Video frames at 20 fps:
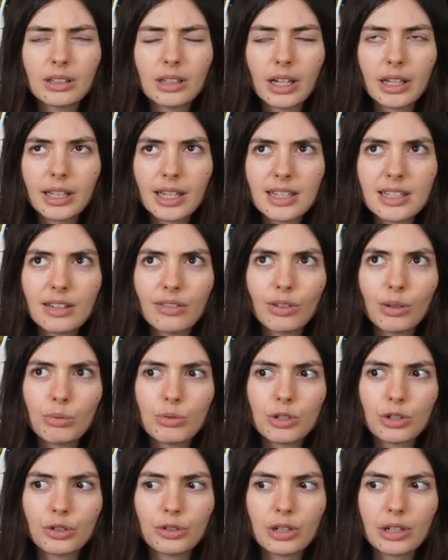I guess if he was
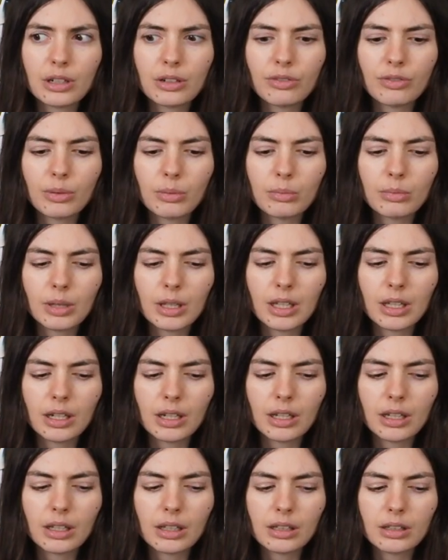created from the
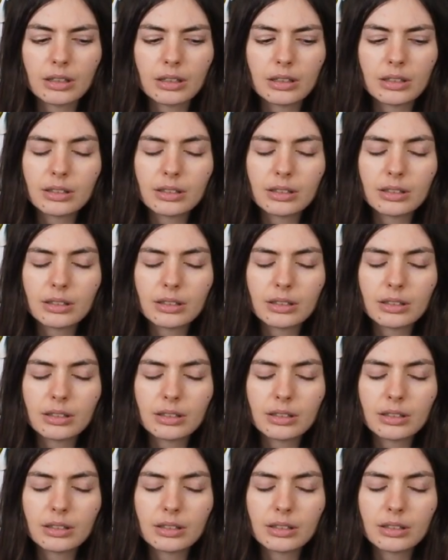beginning,